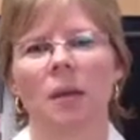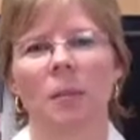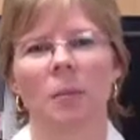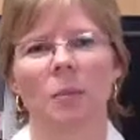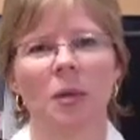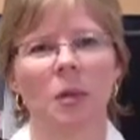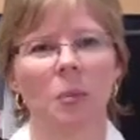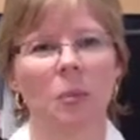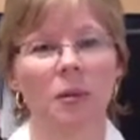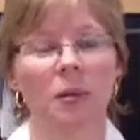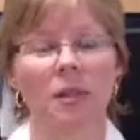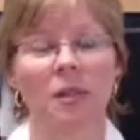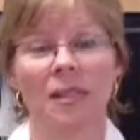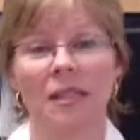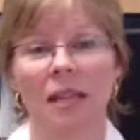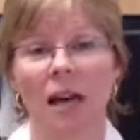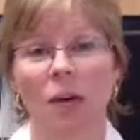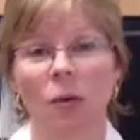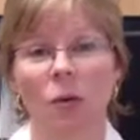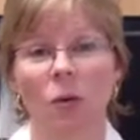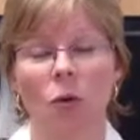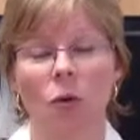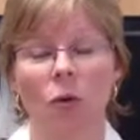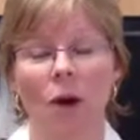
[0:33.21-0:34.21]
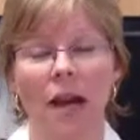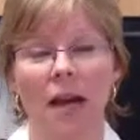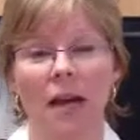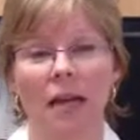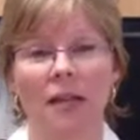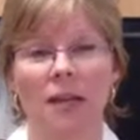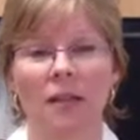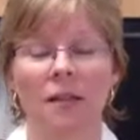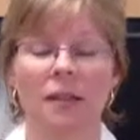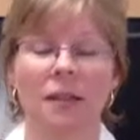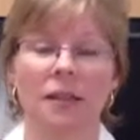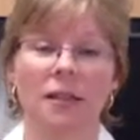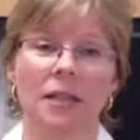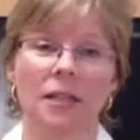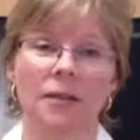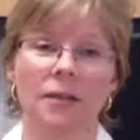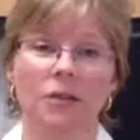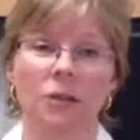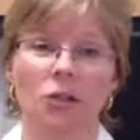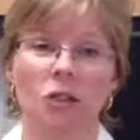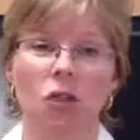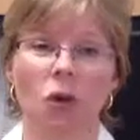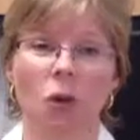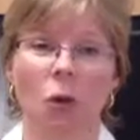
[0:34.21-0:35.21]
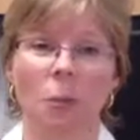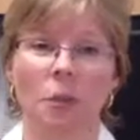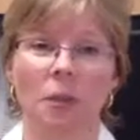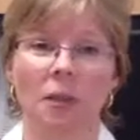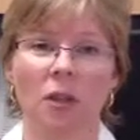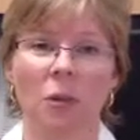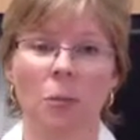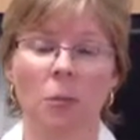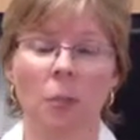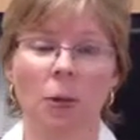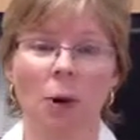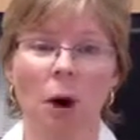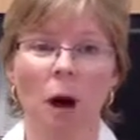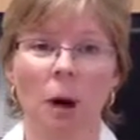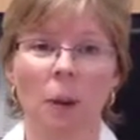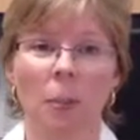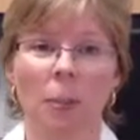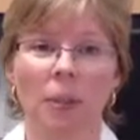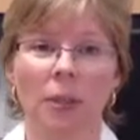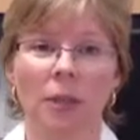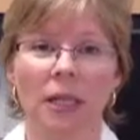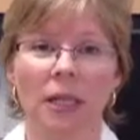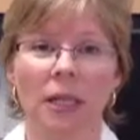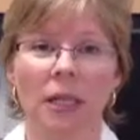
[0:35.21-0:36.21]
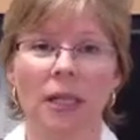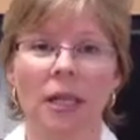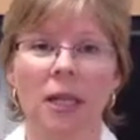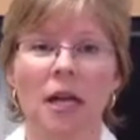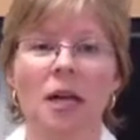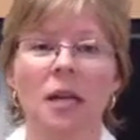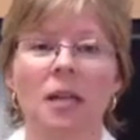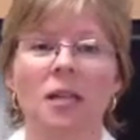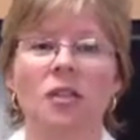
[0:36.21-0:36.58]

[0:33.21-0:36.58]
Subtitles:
people that sound great and then never show up at the property.